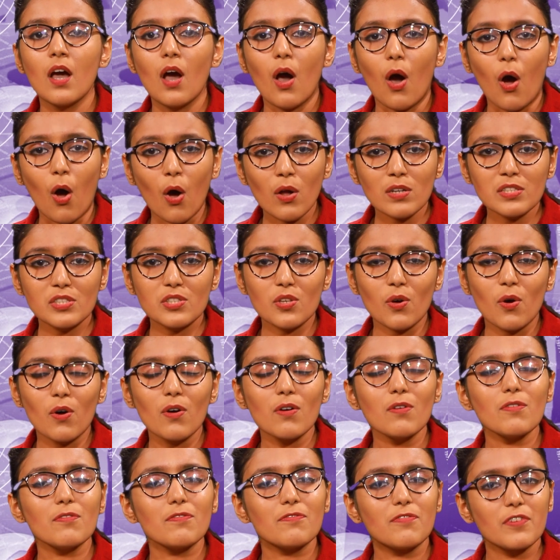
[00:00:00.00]
Also,
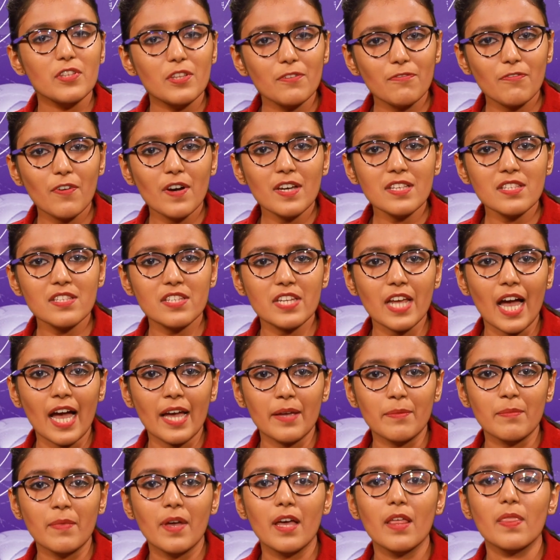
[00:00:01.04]
for the first
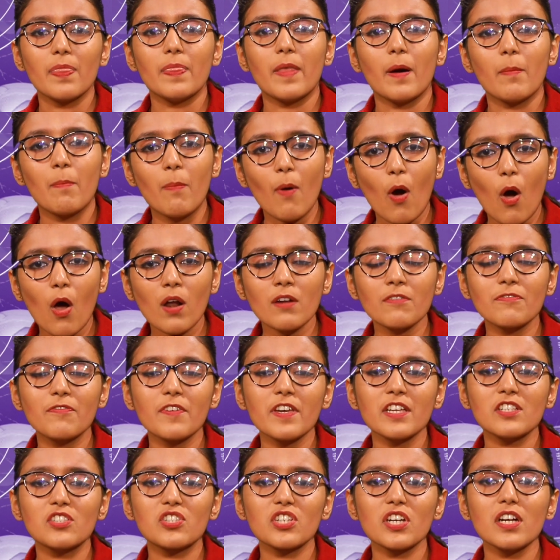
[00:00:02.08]
time, the ball
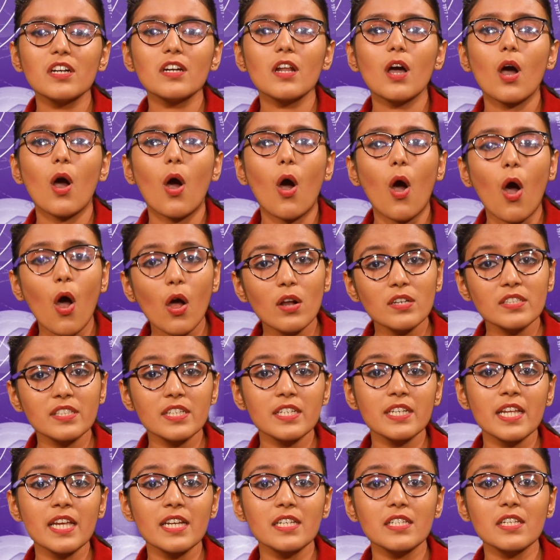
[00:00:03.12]
featured
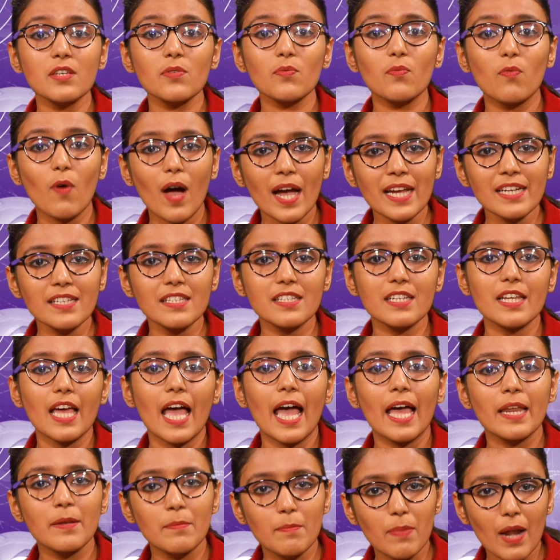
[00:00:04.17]
alternating white
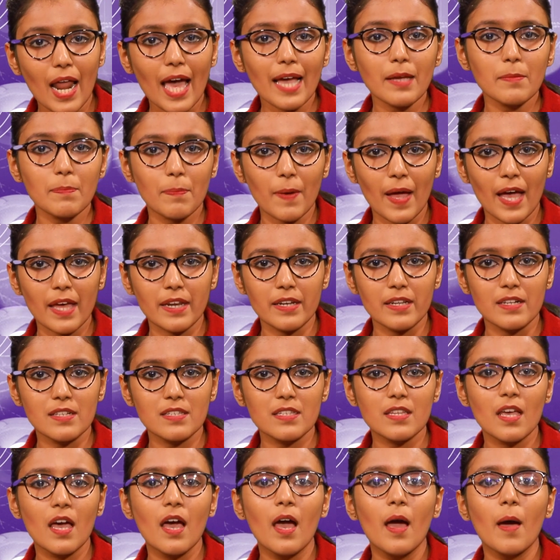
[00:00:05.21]
and black panels
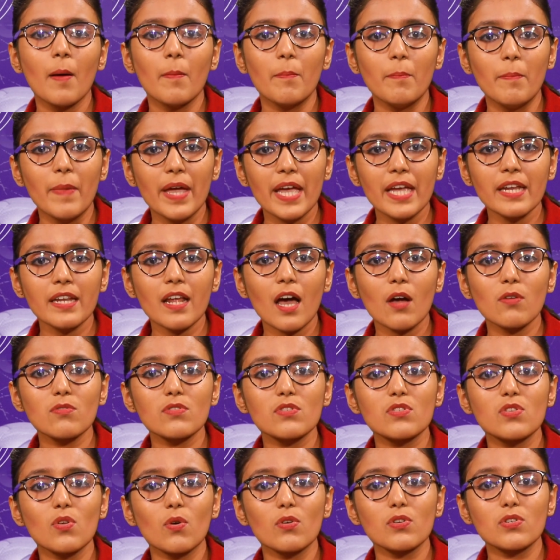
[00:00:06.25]
made out
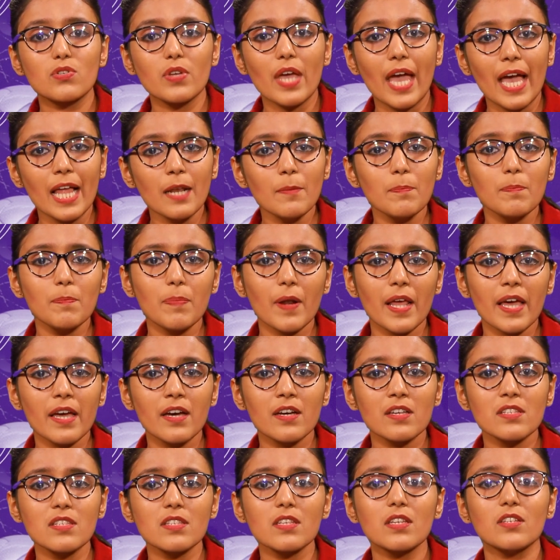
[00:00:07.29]
so to help
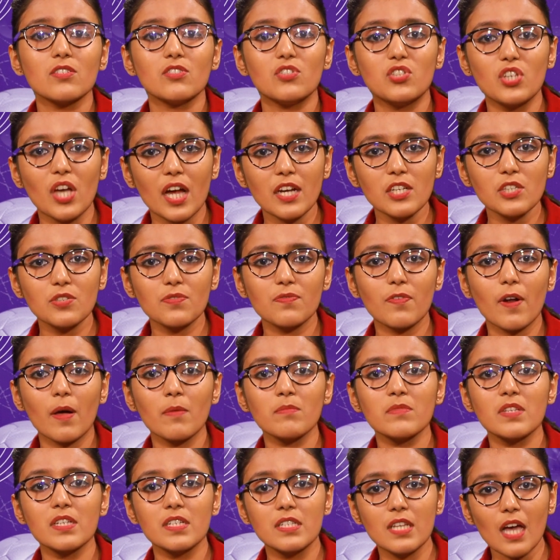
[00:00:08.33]
players judge
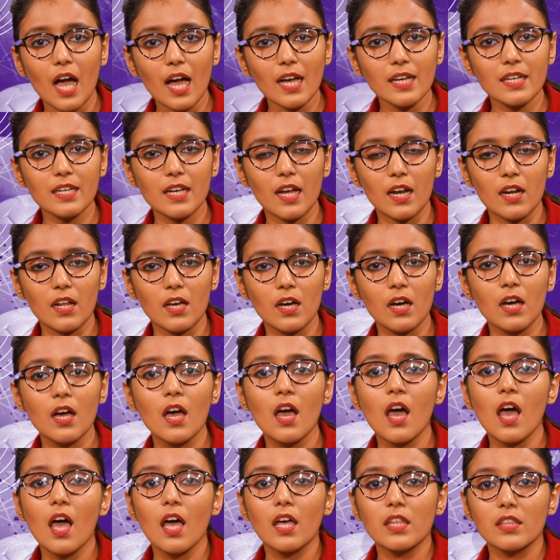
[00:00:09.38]
from the dark color
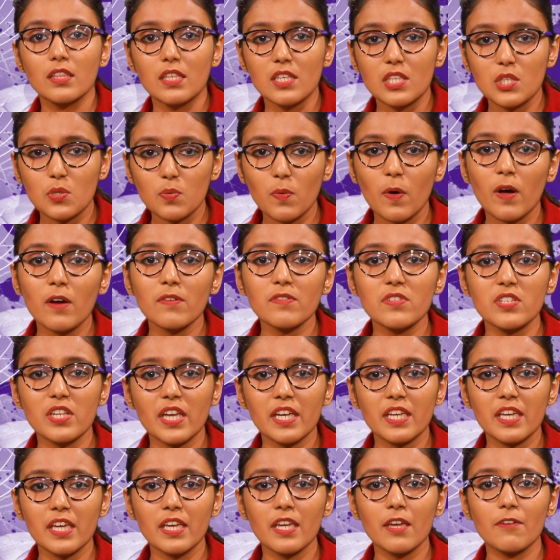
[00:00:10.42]
the swerve
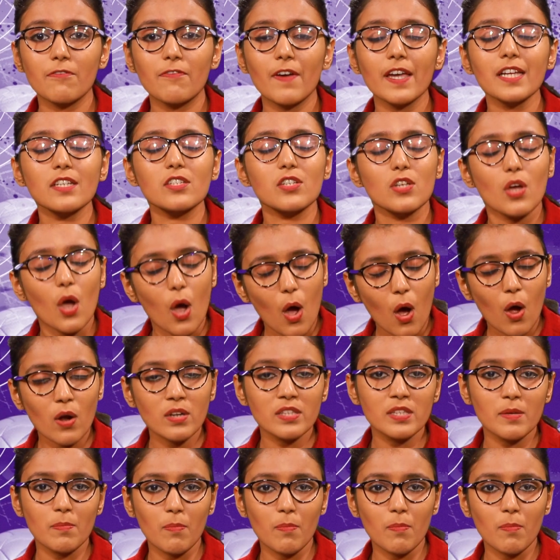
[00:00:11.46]
taking effect on the